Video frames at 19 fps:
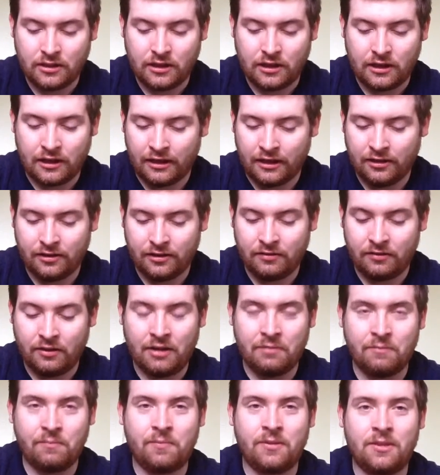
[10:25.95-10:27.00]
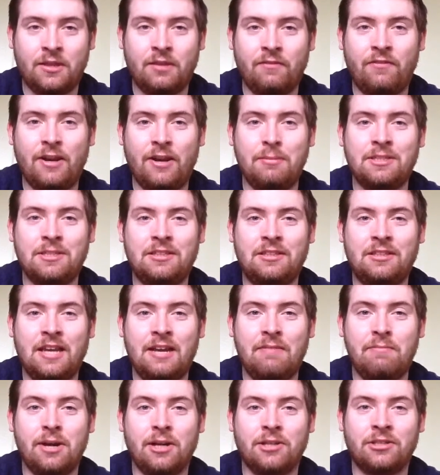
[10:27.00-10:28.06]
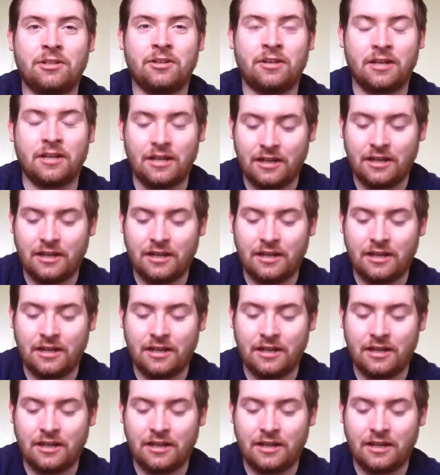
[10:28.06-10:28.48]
And, I, and the famous Dave Meltzer